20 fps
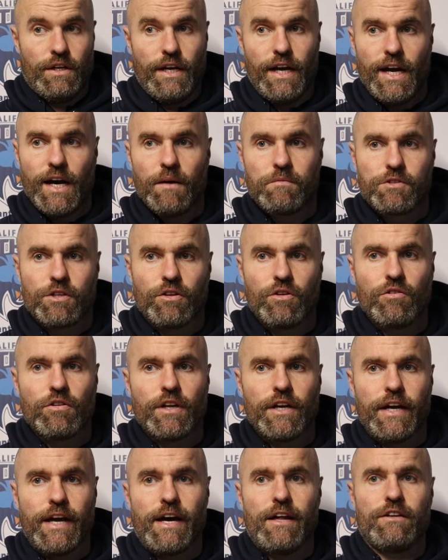Yeah,
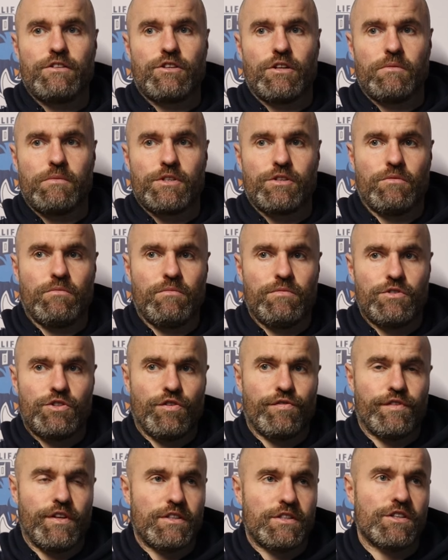absolutely. Yeah, there's going to be some
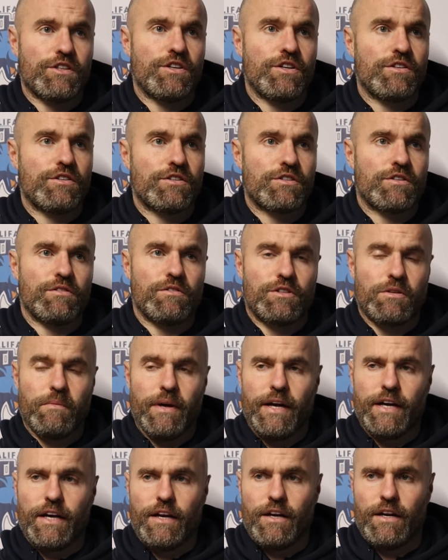tough decisions to
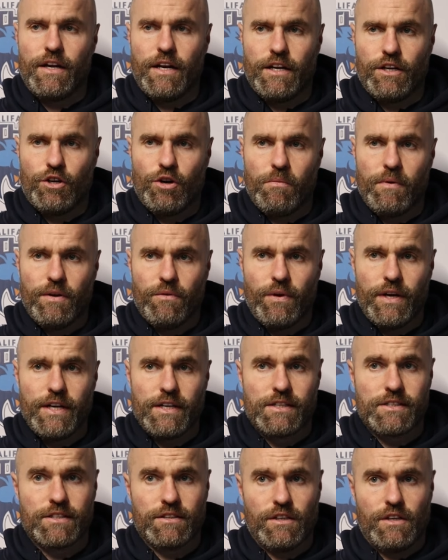make in coming
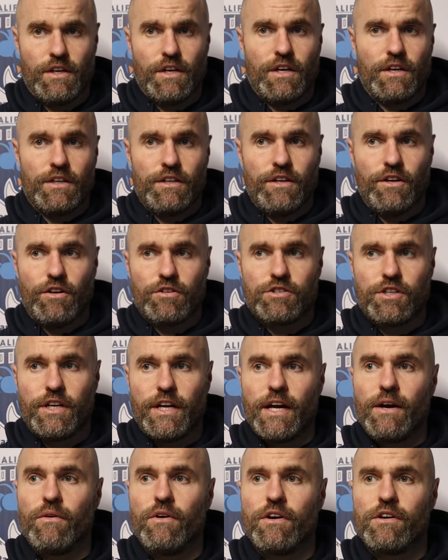weeks. You know,
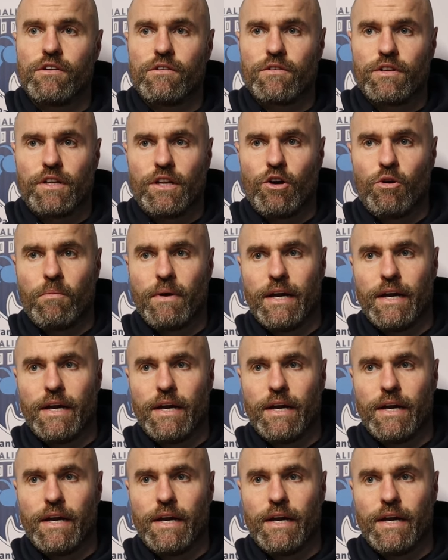today were a little